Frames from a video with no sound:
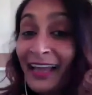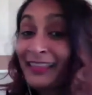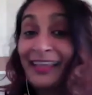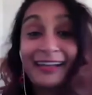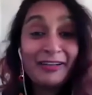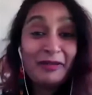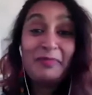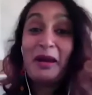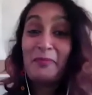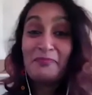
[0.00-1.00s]
that could be
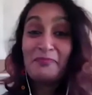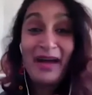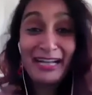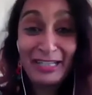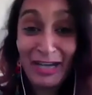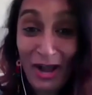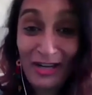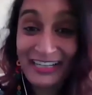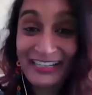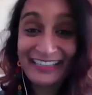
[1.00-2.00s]
a much
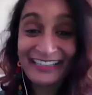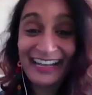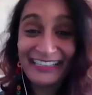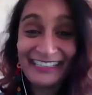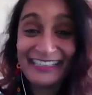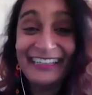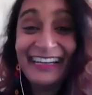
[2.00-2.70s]
longer discussion.